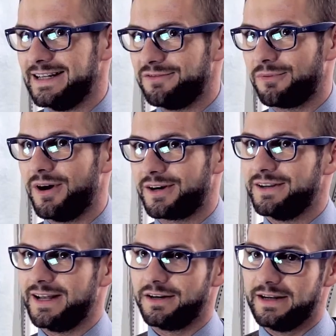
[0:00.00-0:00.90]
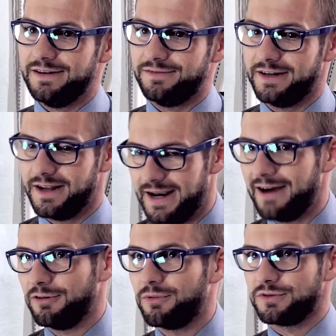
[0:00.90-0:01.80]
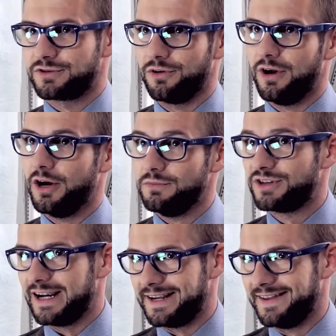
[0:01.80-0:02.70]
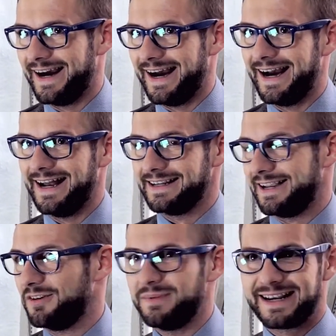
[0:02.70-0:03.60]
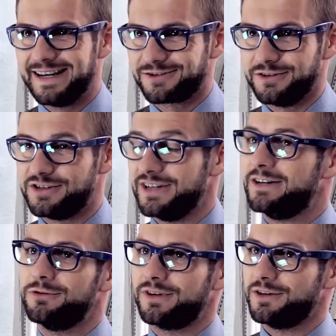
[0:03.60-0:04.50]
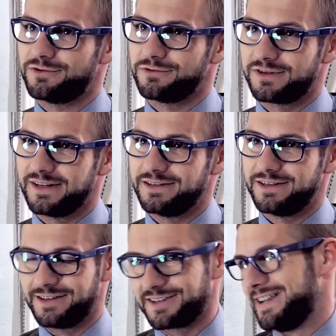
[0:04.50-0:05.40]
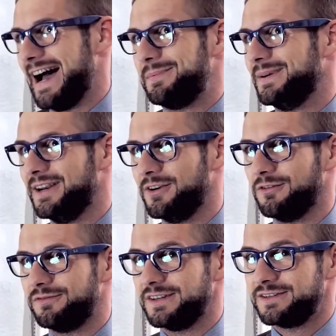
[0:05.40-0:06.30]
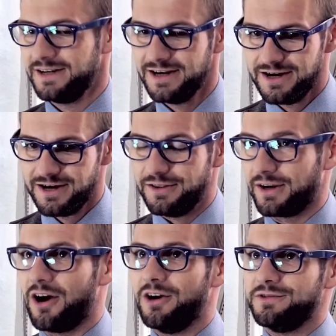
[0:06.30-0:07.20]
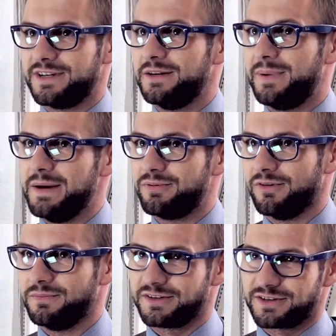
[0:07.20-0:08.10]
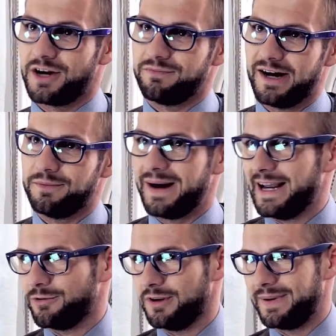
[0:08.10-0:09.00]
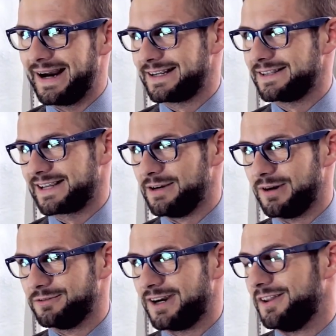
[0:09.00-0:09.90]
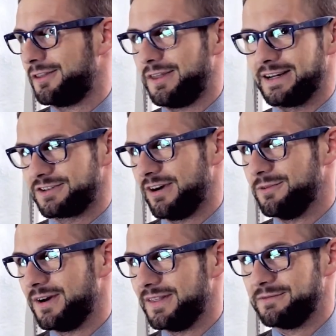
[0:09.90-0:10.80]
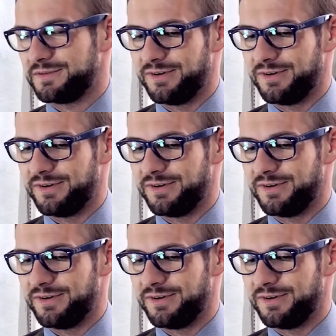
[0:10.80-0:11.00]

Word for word: to leave work at the end of the evening and everyone's gone home shaking their hand, giving them a kiss on the cheek, all those sorts of things. It doesn't happen in an office. The guy who's in the paper room doesn't come round, pat you on the back and say, well done, thanks, great work, that was